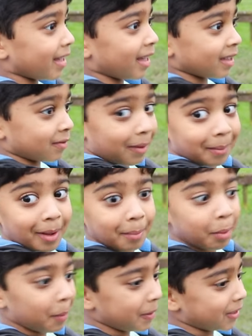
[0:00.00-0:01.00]
Guess what? My
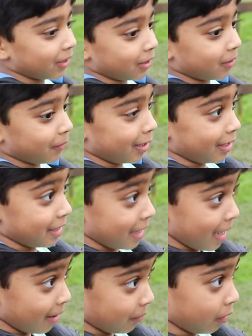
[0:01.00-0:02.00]
puppy's not even a
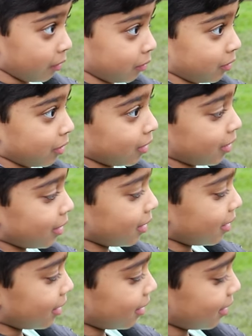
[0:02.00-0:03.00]
year old. Not even a
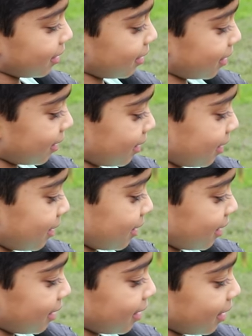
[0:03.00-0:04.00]
year. How old is it?
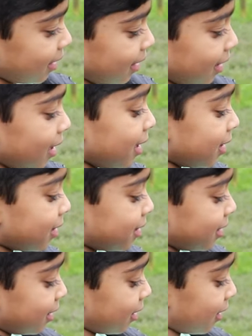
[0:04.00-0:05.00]
He's
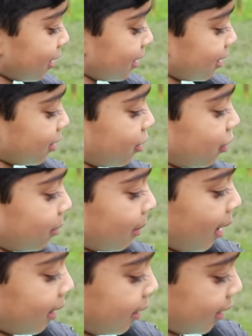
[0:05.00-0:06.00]
two no,
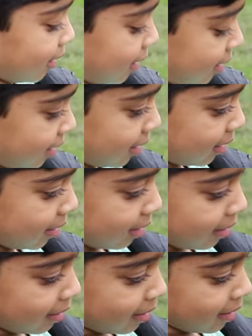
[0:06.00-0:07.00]
months. No nibbling.
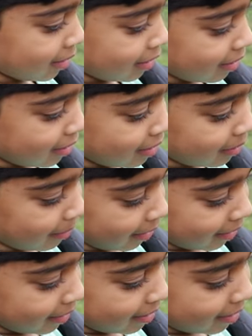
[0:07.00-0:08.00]
There we go. Two so,
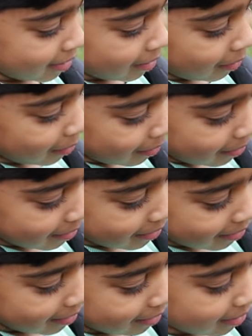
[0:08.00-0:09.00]
months. So with him,
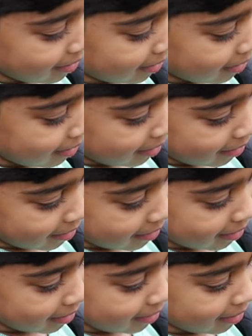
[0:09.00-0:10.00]
he has a little bit of a
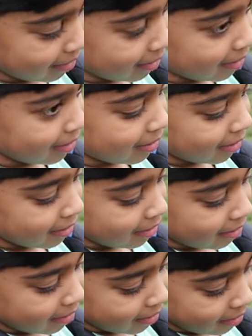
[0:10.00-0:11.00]
nibble of my fingers, and that's
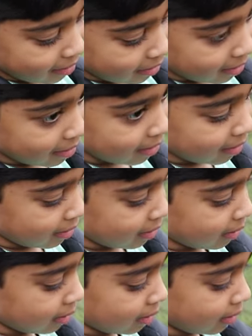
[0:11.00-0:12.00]
because he thinks I've got
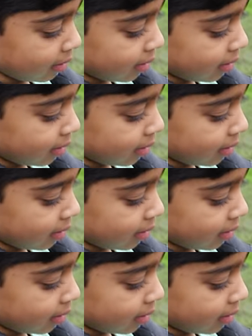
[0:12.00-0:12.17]
food.